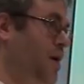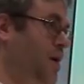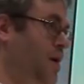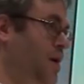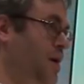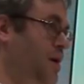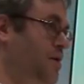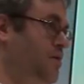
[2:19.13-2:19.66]

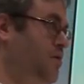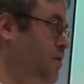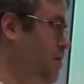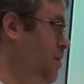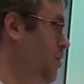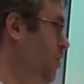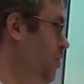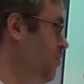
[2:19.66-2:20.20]
and
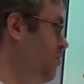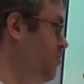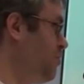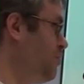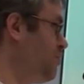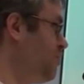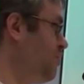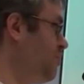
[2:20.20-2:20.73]

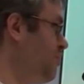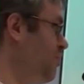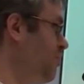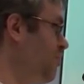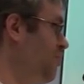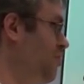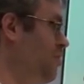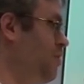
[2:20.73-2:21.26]
also to
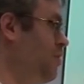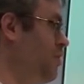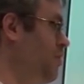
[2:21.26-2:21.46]
just